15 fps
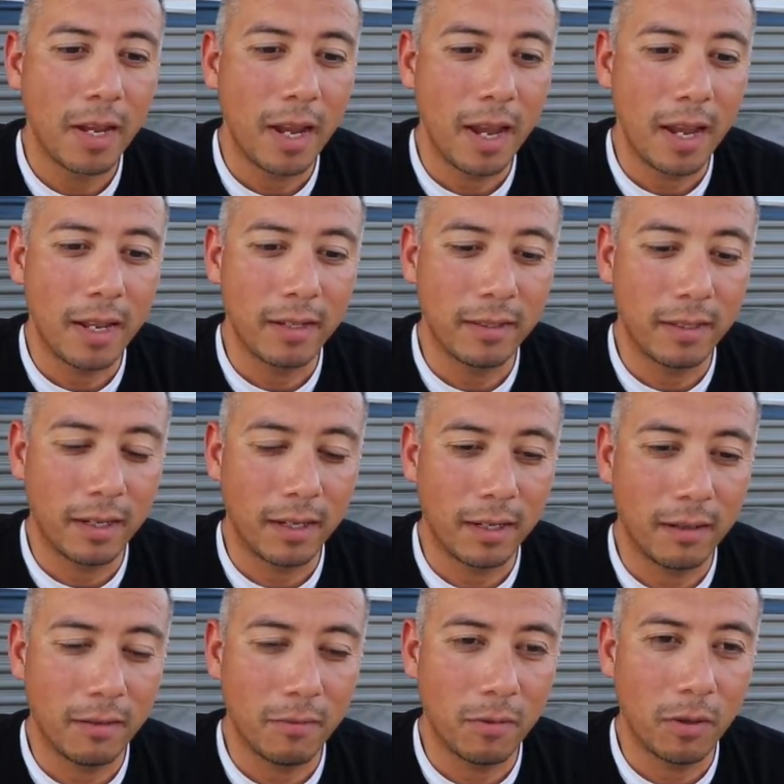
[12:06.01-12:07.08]

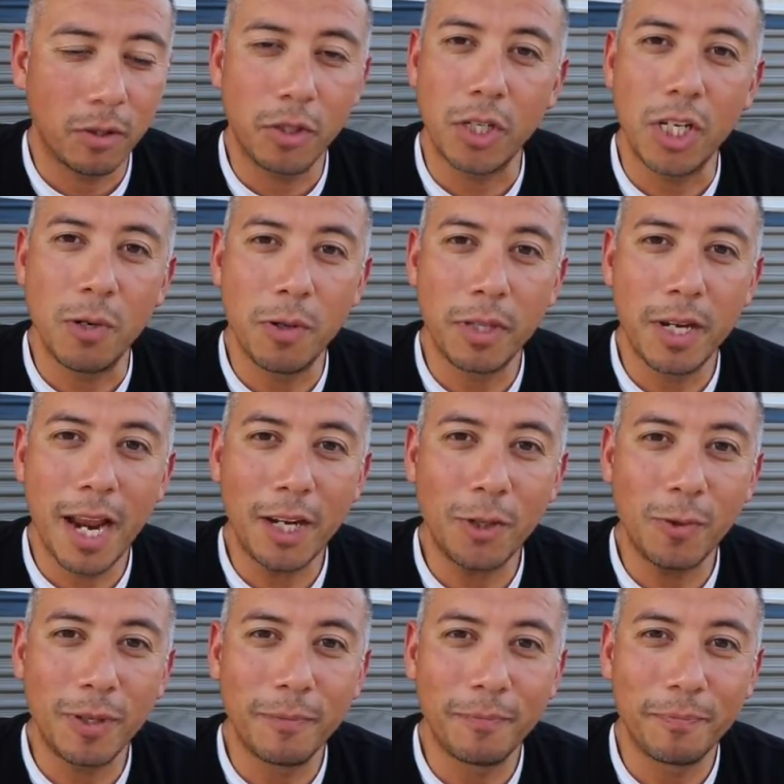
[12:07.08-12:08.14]
and we'll see you at the
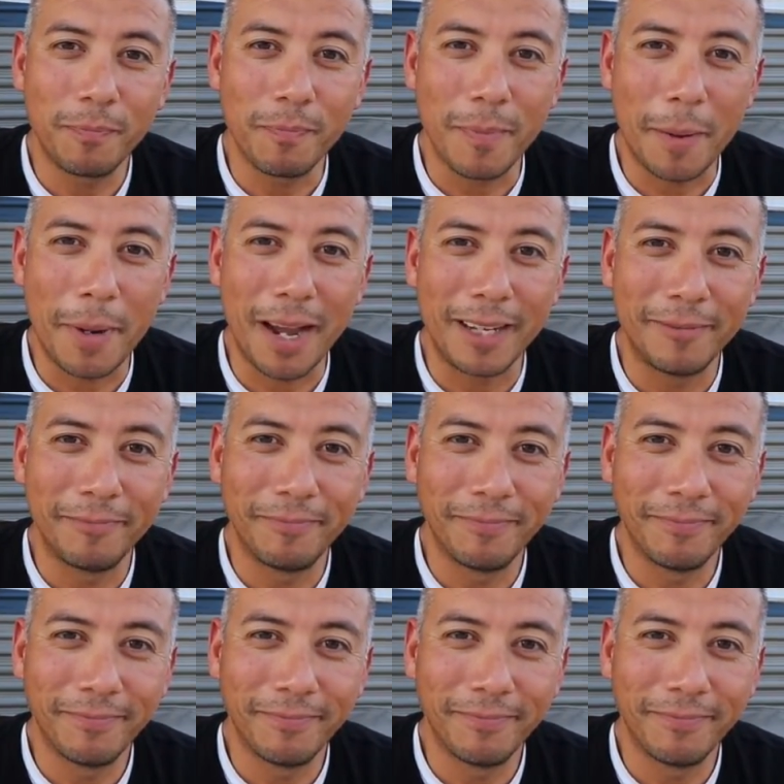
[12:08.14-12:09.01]
next one. Bye-bye.